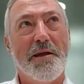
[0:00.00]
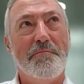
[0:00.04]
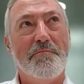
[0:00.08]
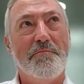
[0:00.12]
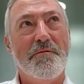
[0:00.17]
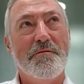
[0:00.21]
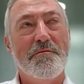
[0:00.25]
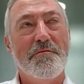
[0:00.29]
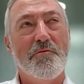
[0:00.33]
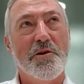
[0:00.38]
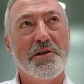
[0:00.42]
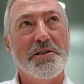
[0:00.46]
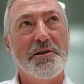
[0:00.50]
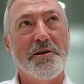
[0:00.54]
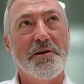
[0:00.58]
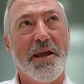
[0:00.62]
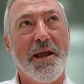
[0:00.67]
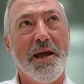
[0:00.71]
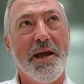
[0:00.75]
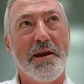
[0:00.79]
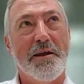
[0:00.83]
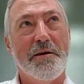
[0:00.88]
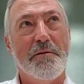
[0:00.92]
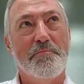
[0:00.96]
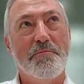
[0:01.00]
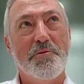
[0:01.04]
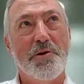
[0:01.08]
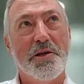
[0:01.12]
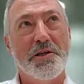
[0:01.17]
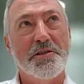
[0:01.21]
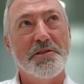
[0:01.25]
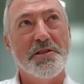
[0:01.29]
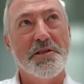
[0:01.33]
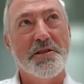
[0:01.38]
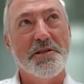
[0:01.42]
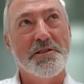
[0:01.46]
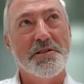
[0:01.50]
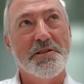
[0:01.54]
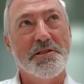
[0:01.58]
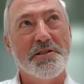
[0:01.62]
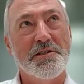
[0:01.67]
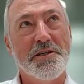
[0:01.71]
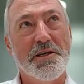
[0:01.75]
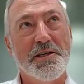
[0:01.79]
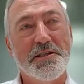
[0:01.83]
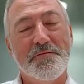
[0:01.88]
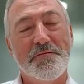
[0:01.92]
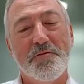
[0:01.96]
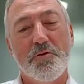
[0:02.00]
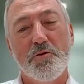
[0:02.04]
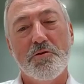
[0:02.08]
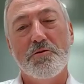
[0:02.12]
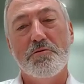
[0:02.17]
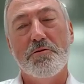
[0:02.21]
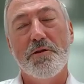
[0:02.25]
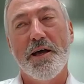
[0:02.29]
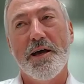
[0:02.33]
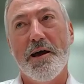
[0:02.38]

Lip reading: Recently had a pretty successful